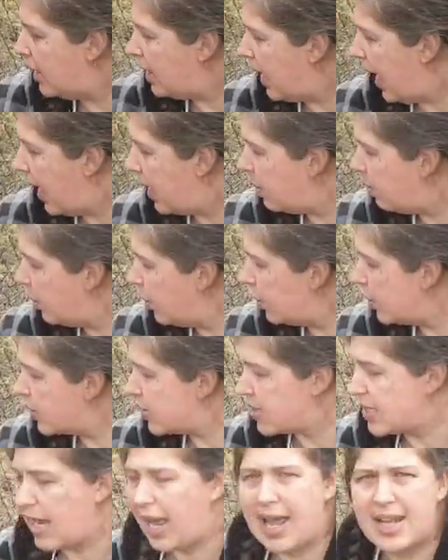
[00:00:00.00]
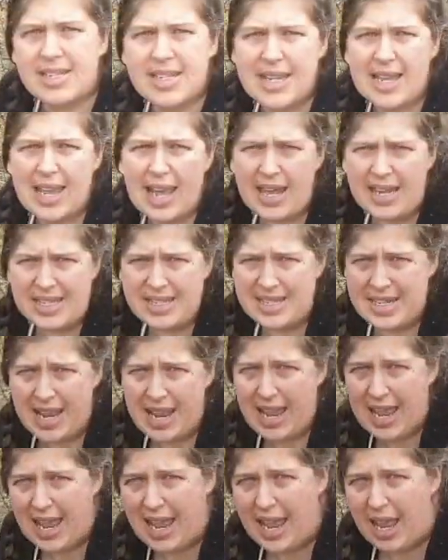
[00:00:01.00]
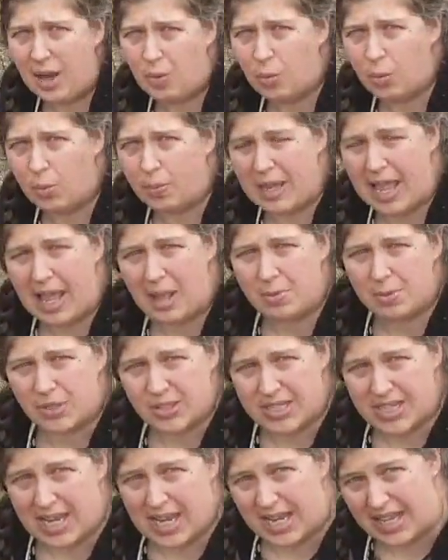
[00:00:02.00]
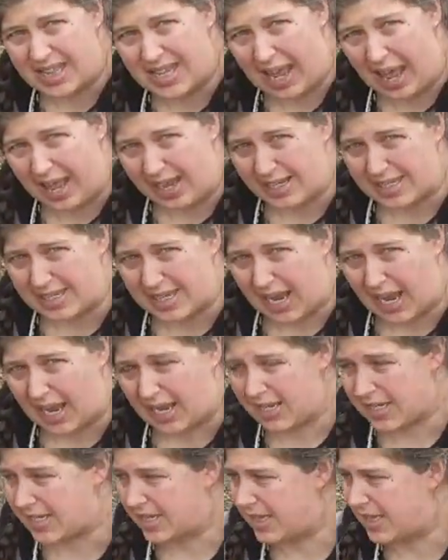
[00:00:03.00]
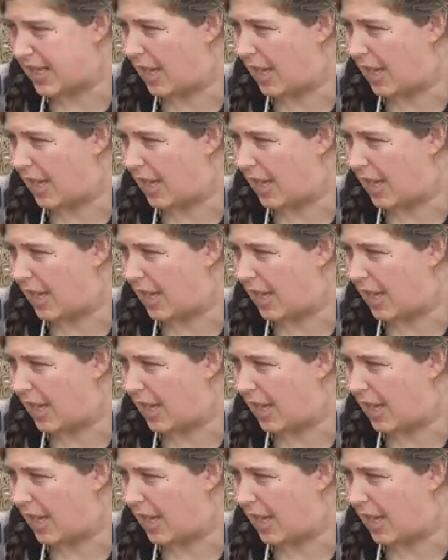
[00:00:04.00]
the animals, as it gets to here, will be able to eat the excess.